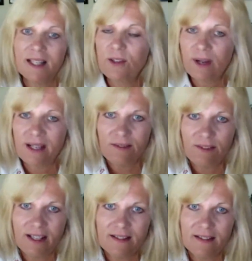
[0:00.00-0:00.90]
great
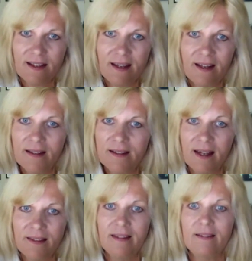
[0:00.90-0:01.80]
advice. And
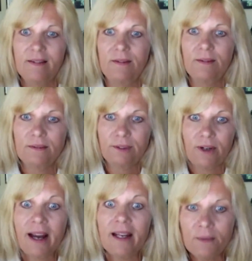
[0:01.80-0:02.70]
I think for
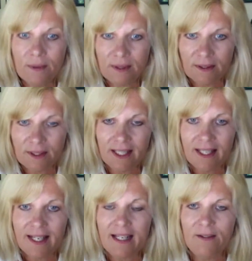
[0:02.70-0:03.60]
anyone looking at
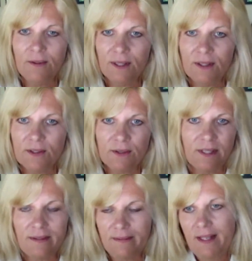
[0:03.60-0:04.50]
any new
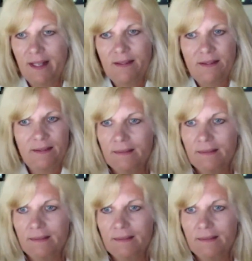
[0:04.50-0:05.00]
industry, it's